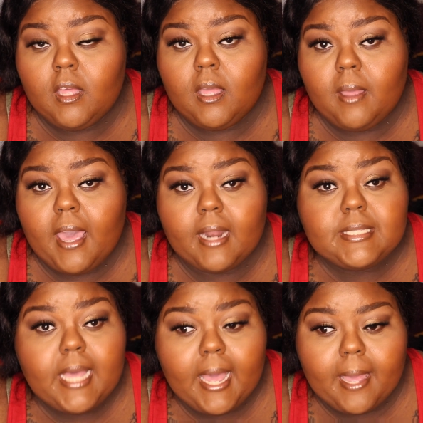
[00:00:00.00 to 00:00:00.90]
at a
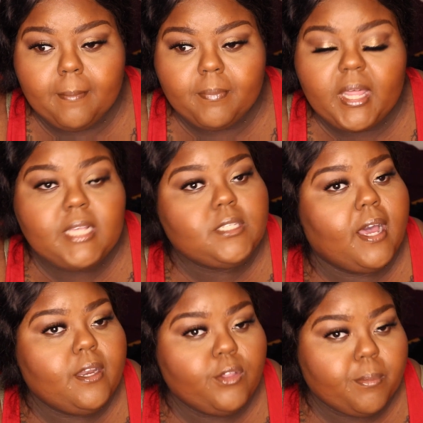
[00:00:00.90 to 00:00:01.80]
time, and so I
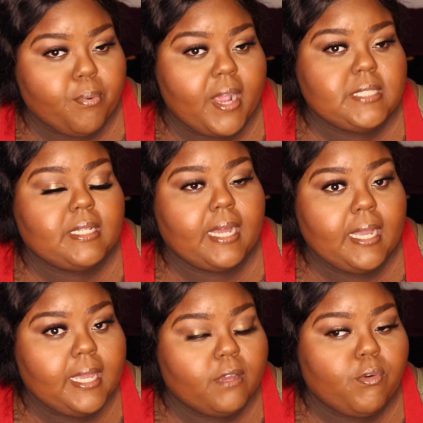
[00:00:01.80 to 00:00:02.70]
know the price that I
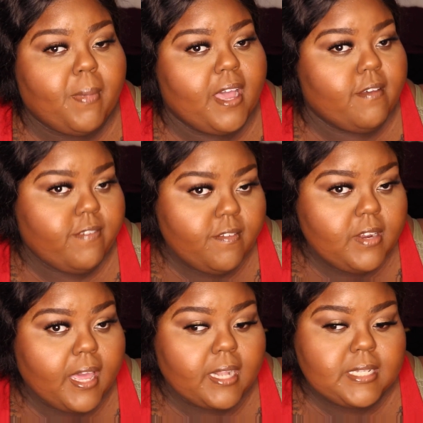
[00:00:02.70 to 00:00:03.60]
get for buying 50
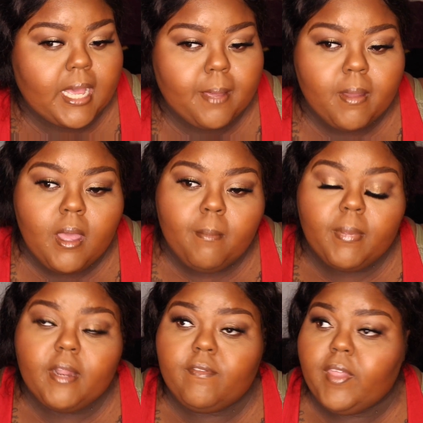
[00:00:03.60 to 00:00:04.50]
at a time. But
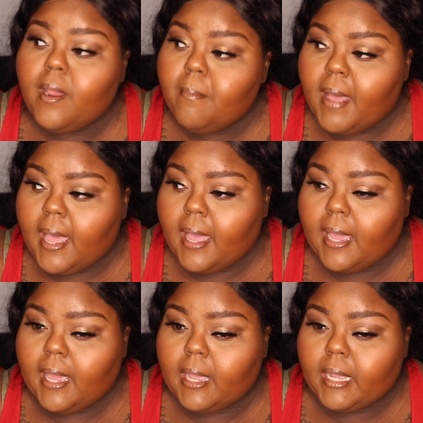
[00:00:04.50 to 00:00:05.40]
if they're
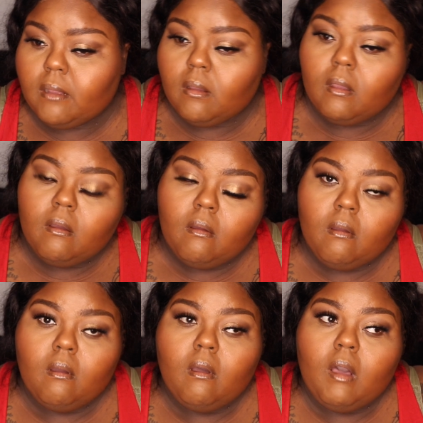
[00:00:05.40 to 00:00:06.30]
buying
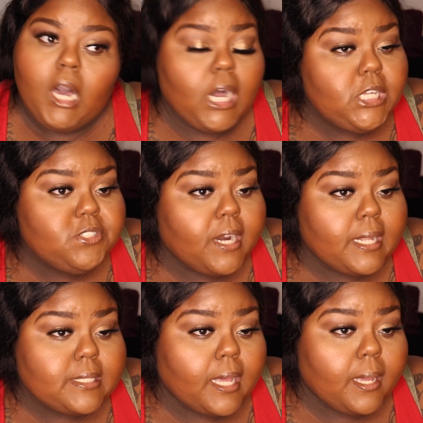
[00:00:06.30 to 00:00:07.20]
100 at a
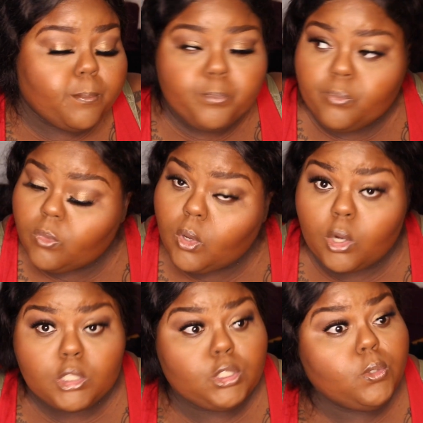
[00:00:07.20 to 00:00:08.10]
time, or
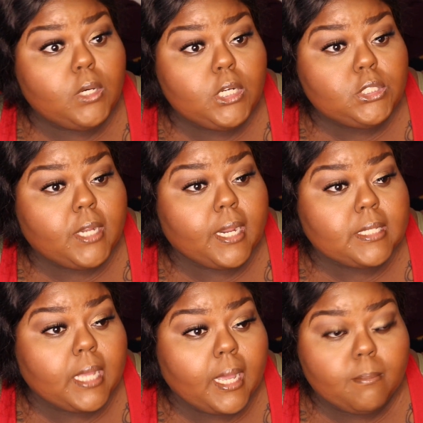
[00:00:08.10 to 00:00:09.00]
200 at a
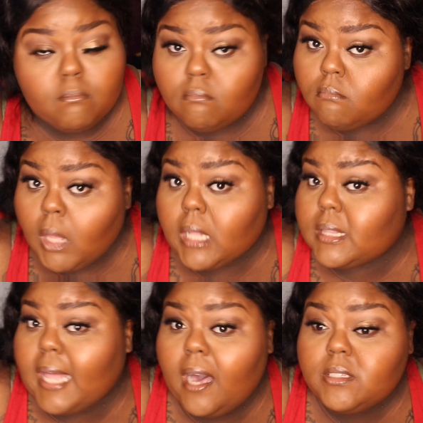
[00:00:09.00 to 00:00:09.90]
time,
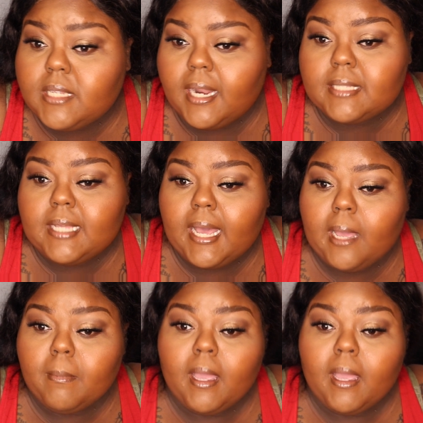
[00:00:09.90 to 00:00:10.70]
1,000 at a time,